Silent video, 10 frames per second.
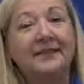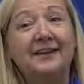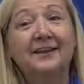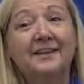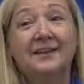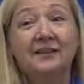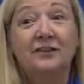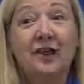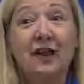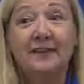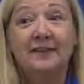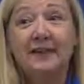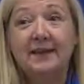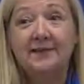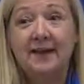There is a lot of
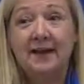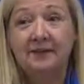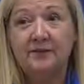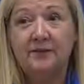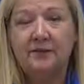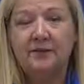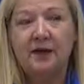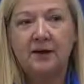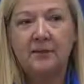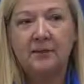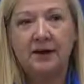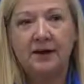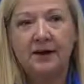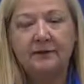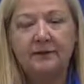things out there and a lot of
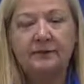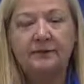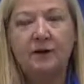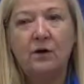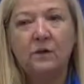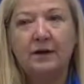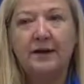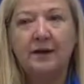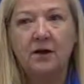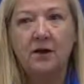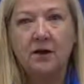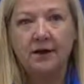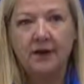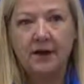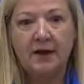products. Don't get
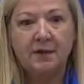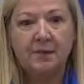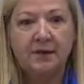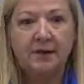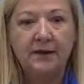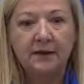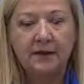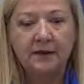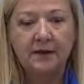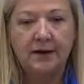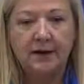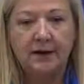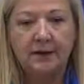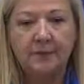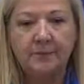caught up in
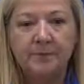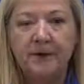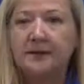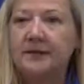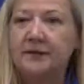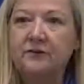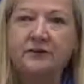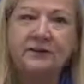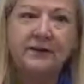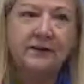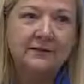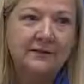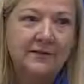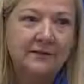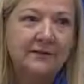things you see on
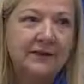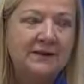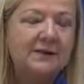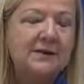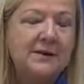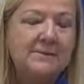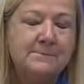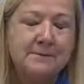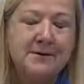TV.